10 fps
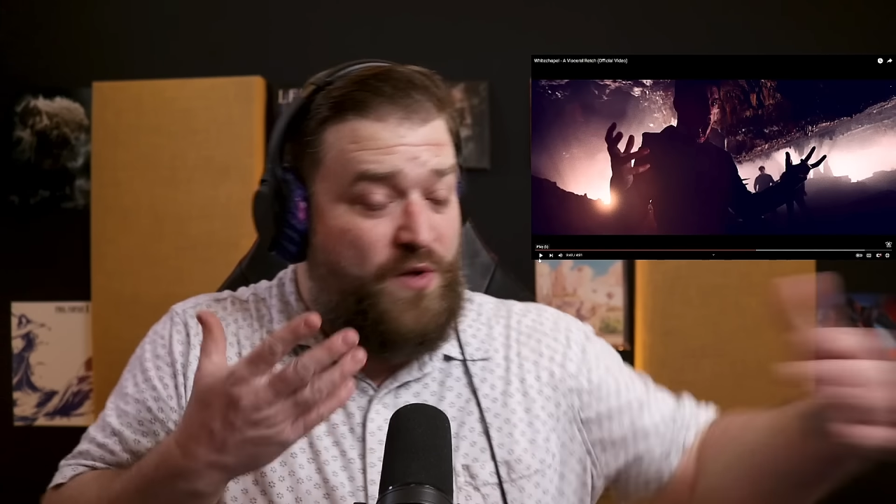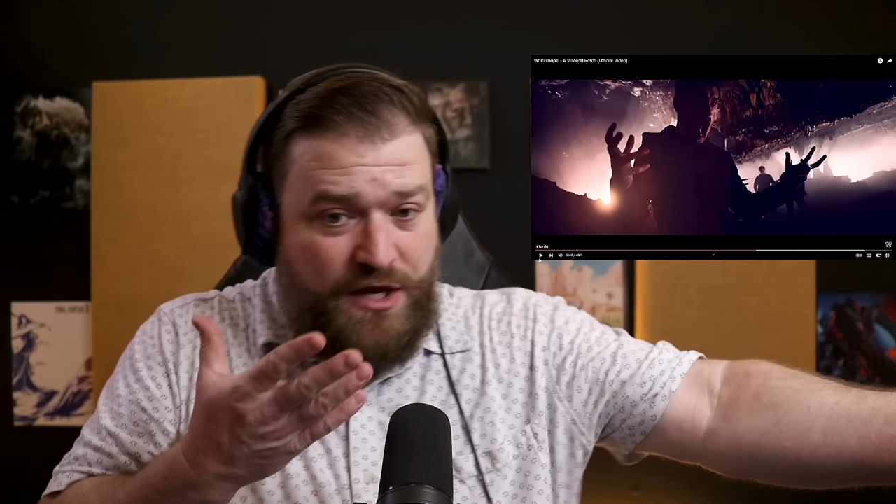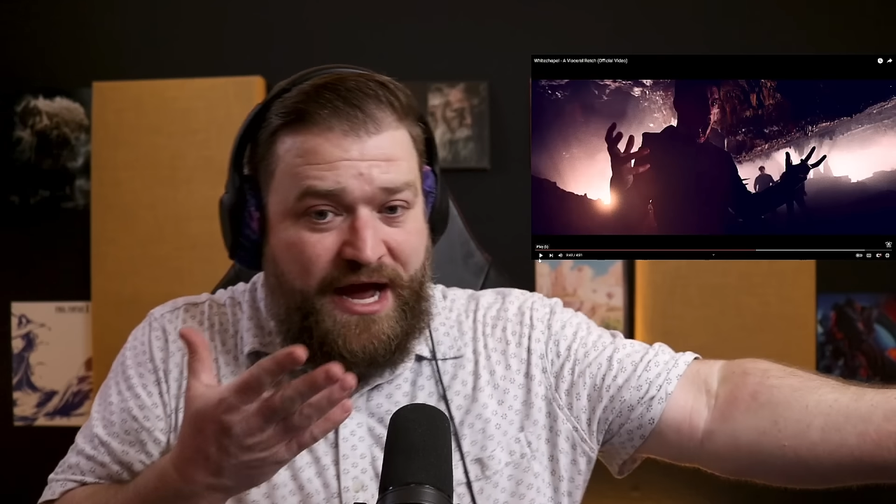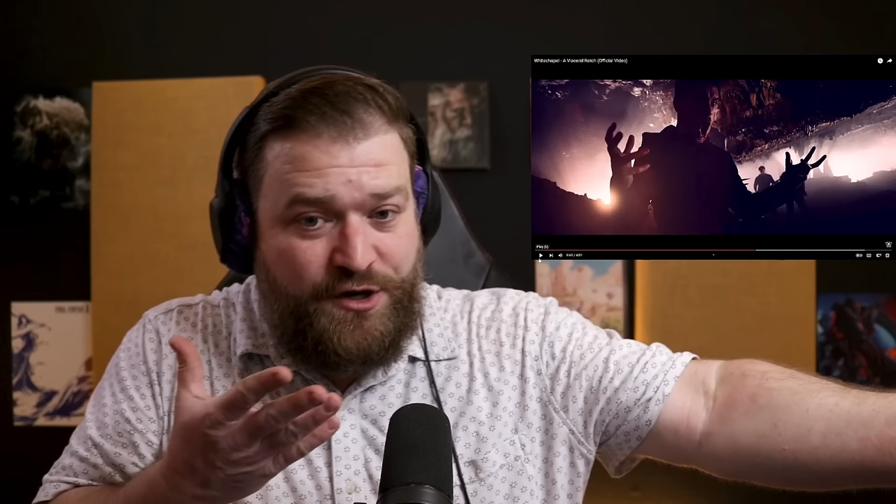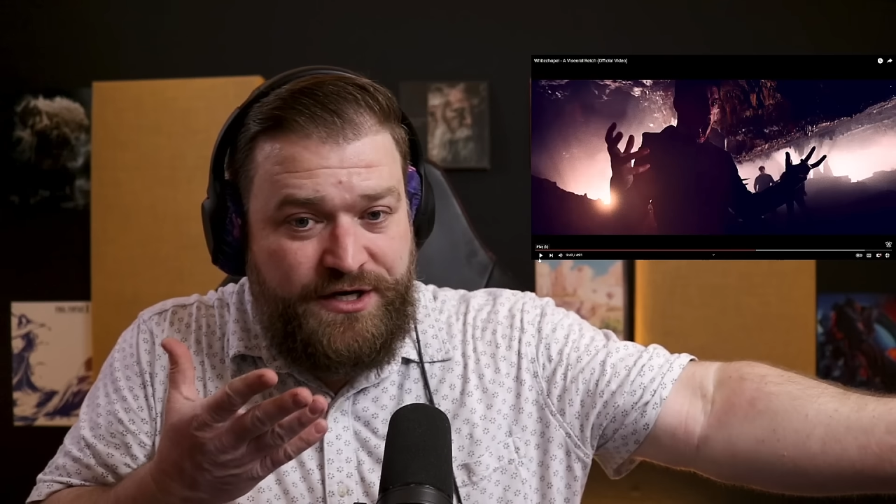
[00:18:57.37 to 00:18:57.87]

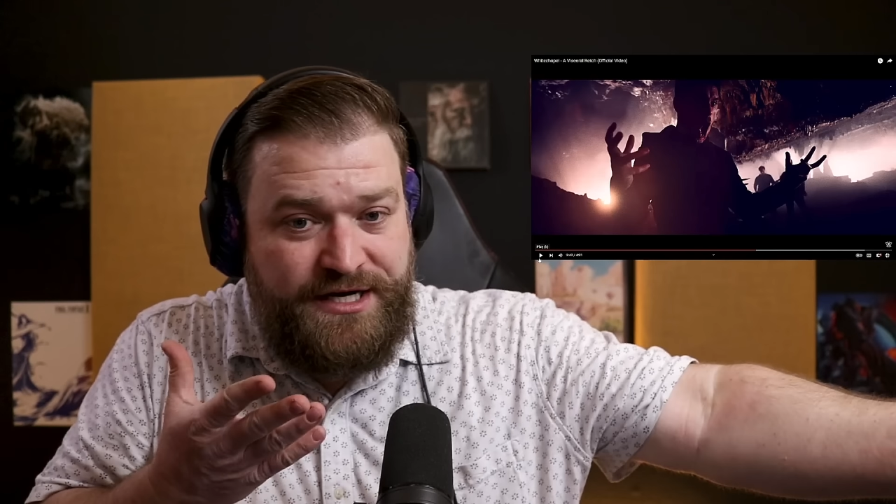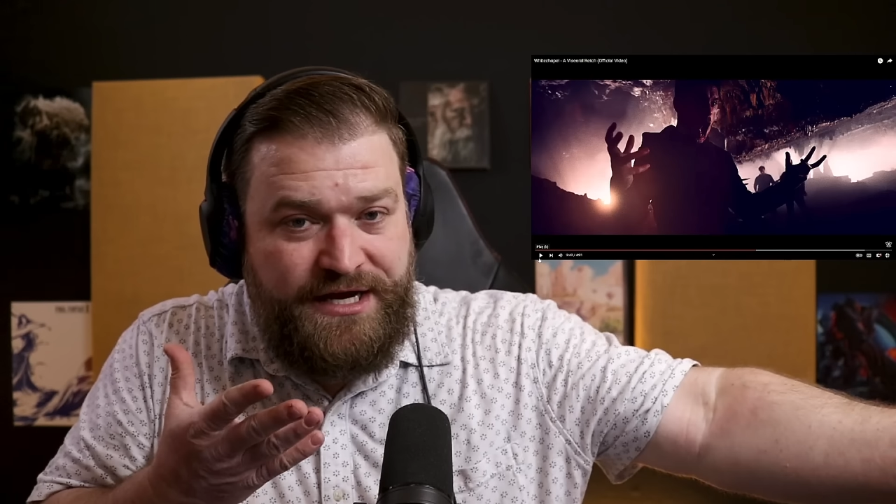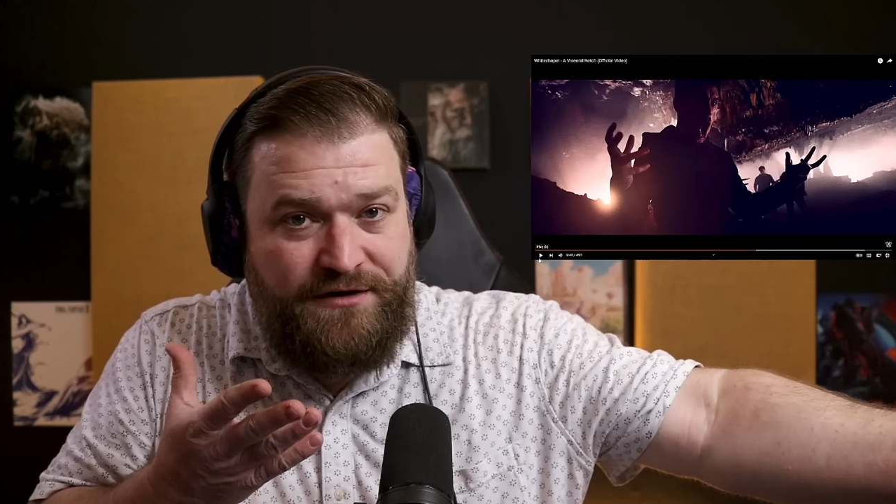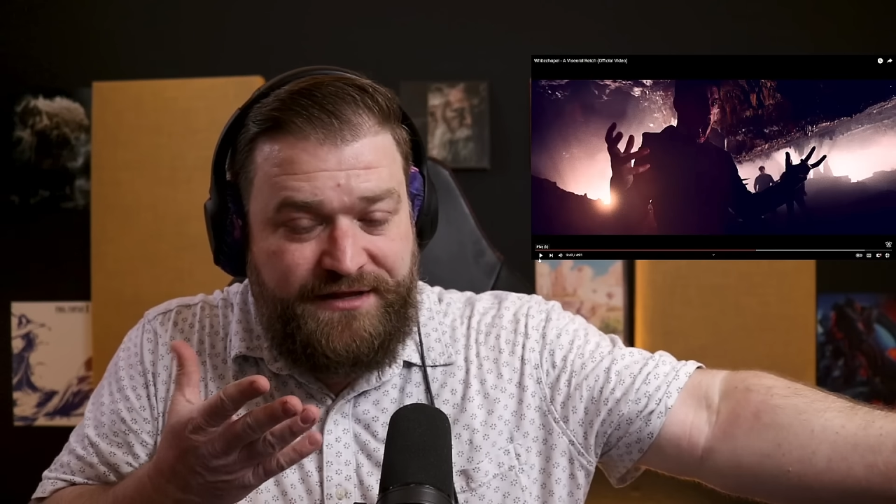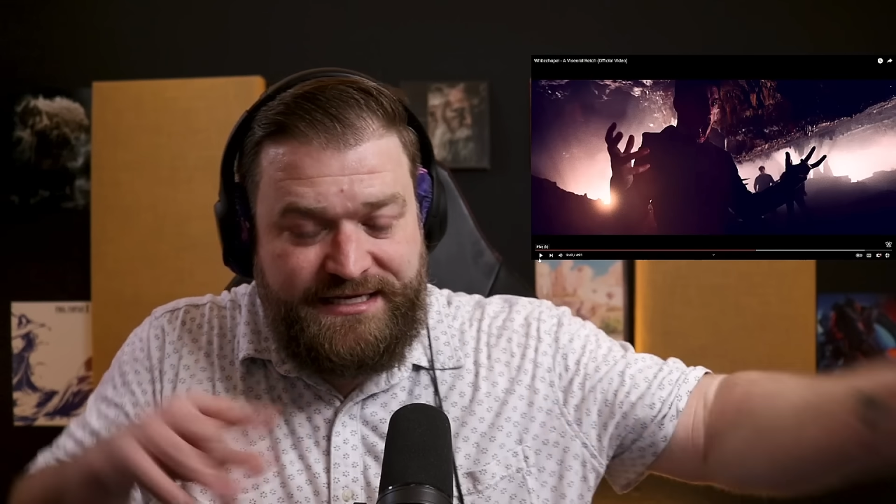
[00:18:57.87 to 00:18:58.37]
we I couldn't
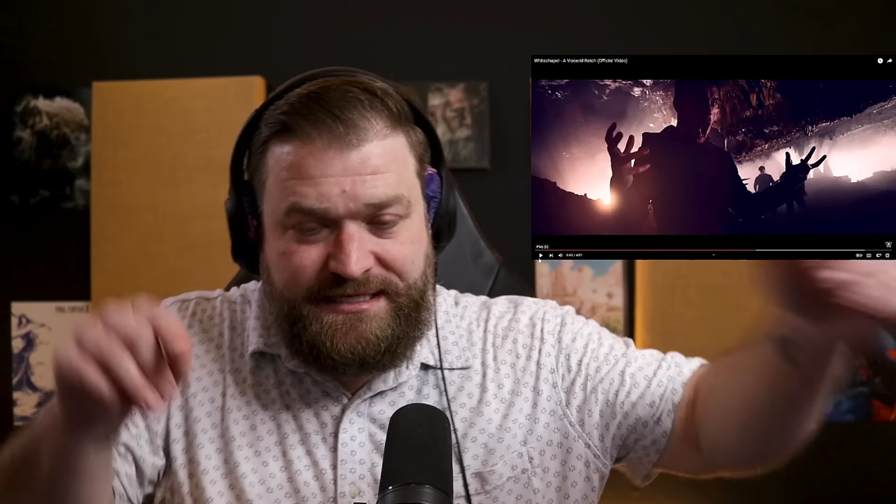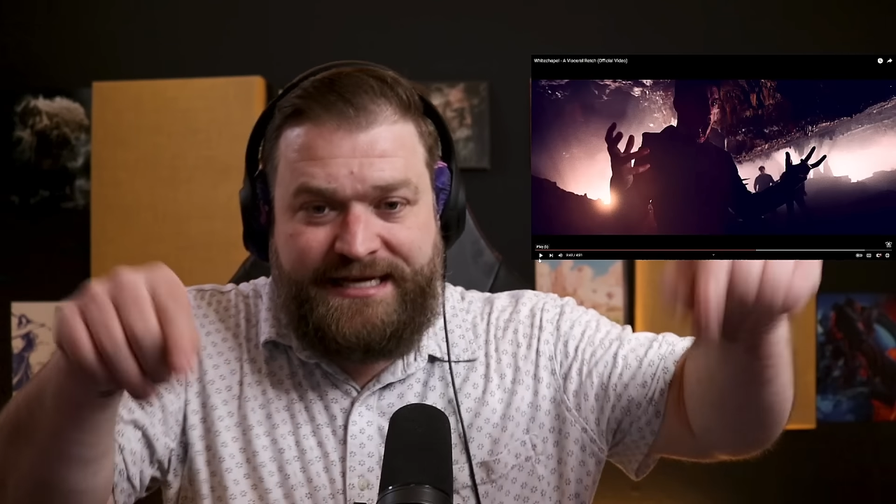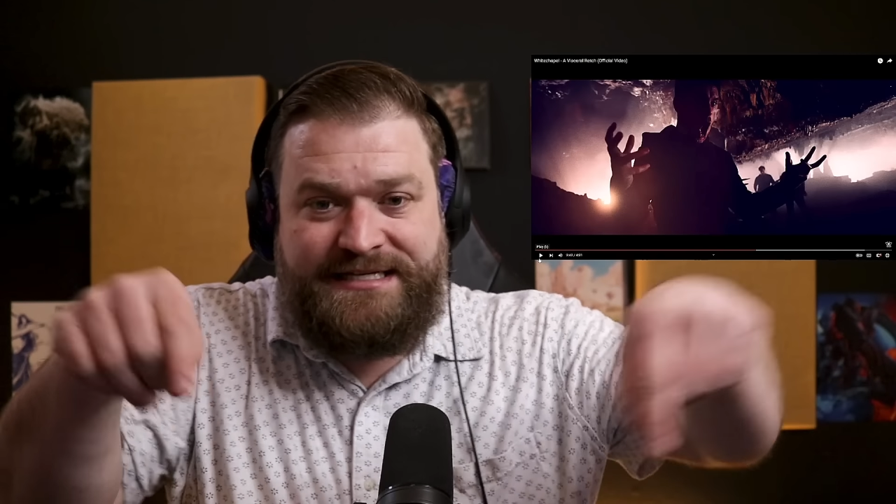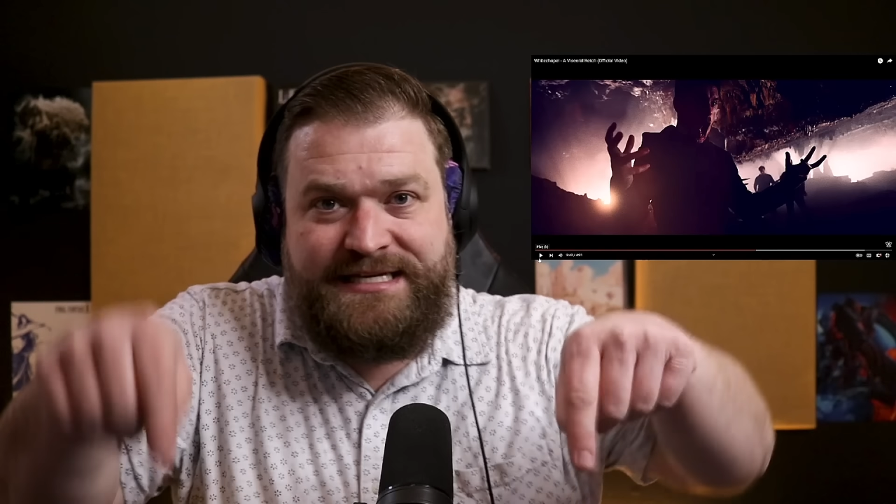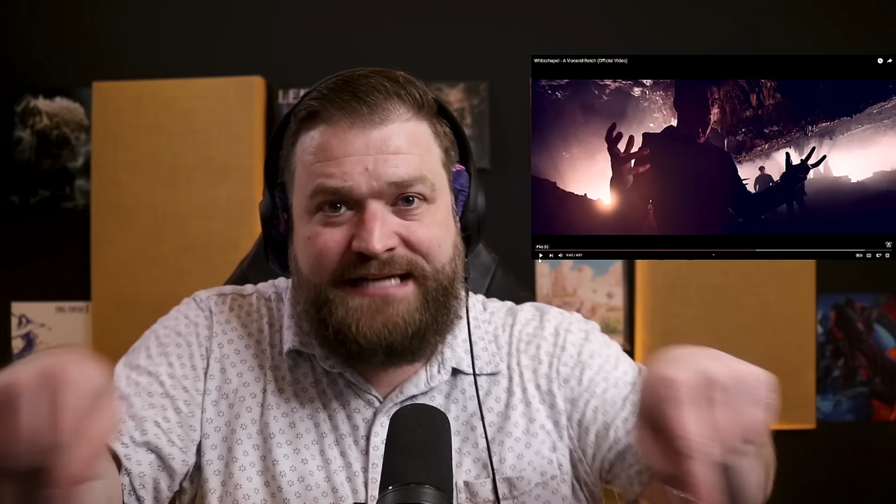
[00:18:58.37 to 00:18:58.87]
hear these and
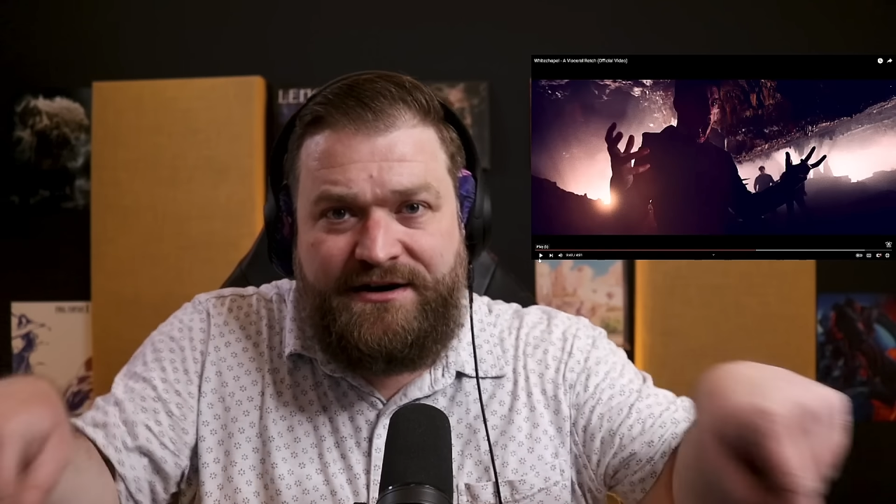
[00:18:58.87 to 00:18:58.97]
like sit